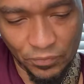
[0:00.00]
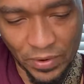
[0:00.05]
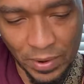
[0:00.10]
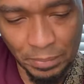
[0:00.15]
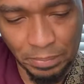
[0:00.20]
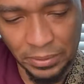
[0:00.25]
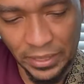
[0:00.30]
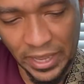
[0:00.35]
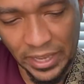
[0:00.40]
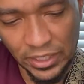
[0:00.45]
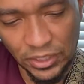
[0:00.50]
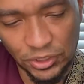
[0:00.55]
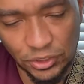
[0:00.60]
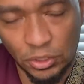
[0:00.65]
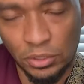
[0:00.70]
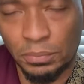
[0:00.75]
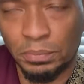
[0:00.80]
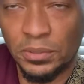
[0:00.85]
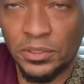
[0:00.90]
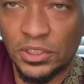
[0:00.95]
I'm playing a
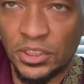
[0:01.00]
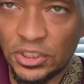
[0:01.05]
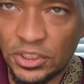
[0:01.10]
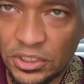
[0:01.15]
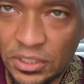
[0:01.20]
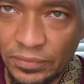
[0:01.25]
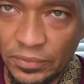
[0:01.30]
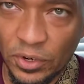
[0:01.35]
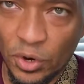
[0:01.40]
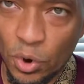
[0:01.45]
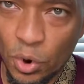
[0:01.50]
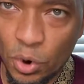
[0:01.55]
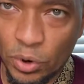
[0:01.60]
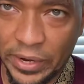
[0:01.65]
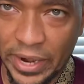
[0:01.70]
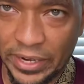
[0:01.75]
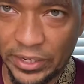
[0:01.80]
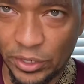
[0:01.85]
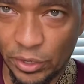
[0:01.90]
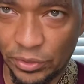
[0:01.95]
certain position of a chord.
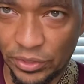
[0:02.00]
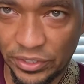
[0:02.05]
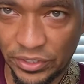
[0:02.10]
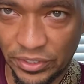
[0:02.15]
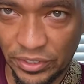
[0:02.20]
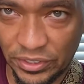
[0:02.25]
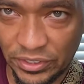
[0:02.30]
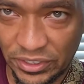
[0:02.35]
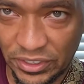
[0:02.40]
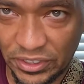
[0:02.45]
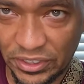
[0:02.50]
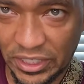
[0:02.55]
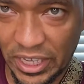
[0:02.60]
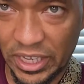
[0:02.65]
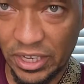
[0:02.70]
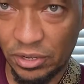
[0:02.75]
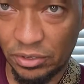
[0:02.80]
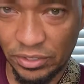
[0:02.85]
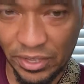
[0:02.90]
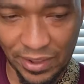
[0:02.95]
I know that there's a
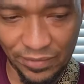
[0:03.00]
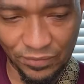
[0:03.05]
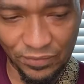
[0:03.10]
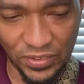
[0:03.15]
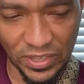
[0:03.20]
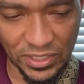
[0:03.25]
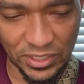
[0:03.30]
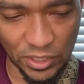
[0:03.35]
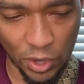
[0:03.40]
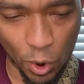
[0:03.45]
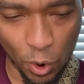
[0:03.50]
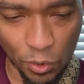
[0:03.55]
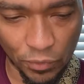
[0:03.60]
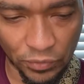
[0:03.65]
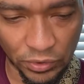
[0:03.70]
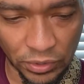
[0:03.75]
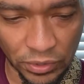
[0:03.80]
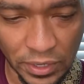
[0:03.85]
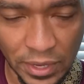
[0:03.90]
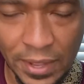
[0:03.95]
scale that fits
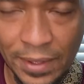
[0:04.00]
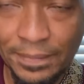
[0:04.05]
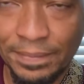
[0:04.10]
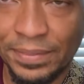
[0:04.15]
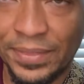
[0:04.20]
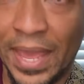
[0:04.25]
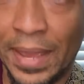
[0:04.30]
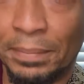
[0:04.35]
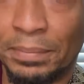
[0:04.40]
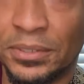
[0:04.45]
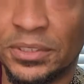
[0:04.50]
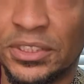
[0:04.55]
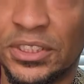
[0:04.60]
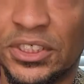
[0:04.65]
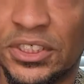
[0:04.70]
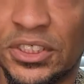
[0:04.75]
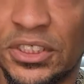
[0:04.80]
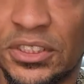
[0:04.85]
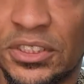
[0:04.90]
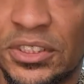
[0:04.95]
over that
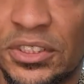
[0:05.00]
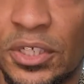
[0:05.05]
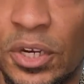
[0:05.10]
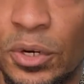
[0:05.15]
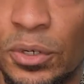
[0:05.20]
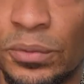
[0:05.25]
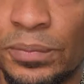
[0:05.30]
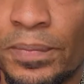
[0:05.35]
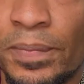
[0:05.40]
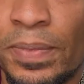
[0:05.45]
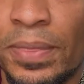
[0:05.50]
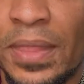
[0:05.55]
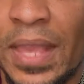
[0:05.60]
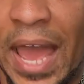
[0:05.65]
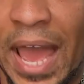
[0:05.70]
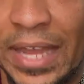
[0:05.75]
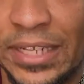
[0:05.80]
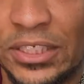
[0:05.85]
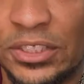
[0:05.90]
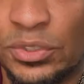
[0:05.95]
position. So
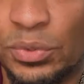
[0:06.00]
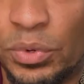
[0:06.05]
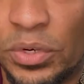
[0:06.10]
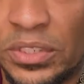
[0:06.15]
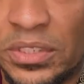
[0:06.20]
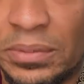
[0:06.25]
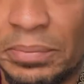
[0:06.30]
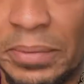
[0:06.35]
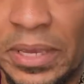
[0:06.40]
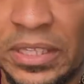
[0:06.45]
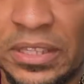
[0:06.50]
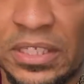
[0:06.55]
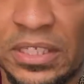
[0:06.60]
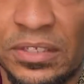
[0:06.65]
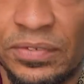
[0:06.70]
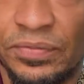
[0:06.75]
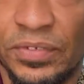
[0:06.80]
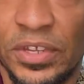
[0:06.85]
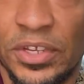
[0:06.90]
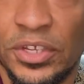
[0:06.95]
I just wanted to make
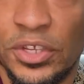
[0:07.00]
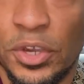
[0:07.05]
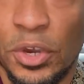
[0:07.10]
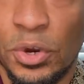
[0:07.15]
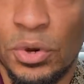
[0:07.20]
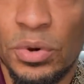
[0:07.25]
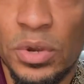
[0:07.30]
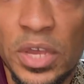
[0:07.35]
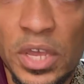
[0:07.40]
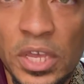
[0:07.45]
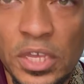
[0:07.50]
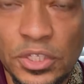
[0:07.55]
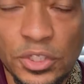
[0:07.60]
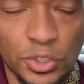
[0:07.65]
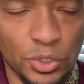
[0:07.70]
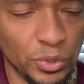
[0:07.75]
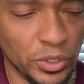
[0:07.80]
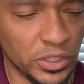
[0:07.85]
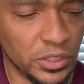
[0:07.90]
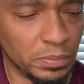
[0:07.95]
this video
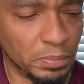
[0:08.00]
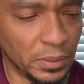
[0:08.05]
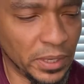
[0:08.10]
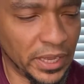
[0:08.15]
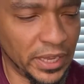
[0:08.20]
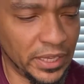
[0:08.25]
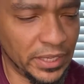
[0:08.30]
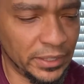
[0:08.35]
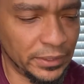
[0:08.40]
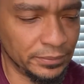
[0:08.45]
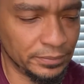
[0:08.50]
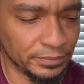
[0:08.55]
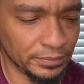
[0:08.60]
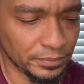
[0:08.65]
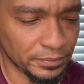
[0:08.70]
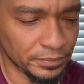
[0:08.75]
to explain